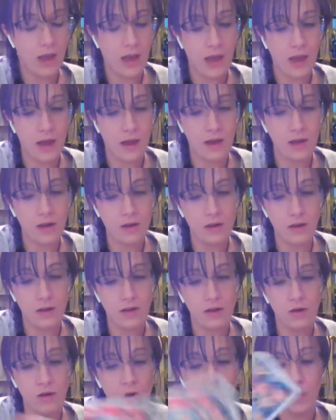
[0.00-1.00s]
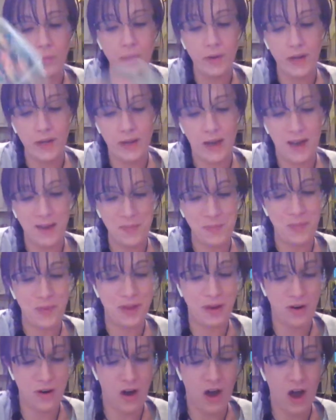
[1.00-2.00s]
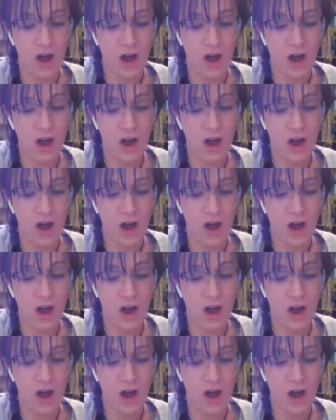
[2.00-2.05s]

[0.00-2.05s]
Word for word: And you're opening up your